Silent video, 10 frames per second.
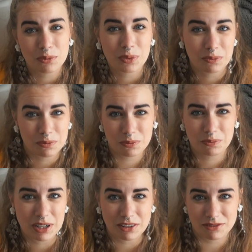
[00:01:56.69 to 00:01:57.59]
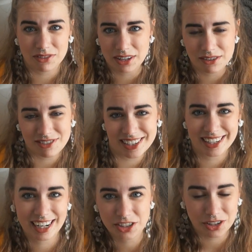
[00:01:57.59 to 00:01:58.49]
a bit of the
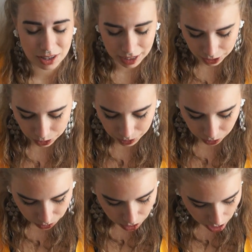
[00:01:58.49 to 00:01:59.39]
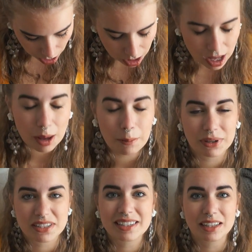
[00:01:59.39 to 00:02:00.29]
ventilation thing going on,
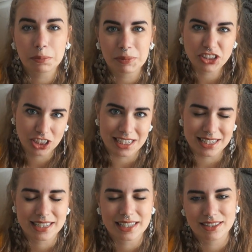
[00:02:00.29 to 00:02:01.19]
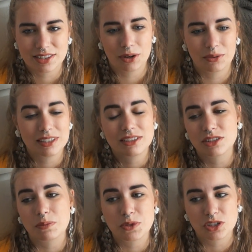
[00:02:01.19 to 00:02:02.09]
but still be jeans. So this
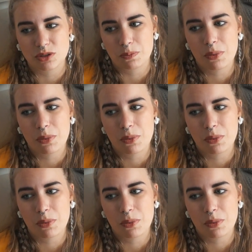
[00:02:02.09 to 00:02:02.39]
is just the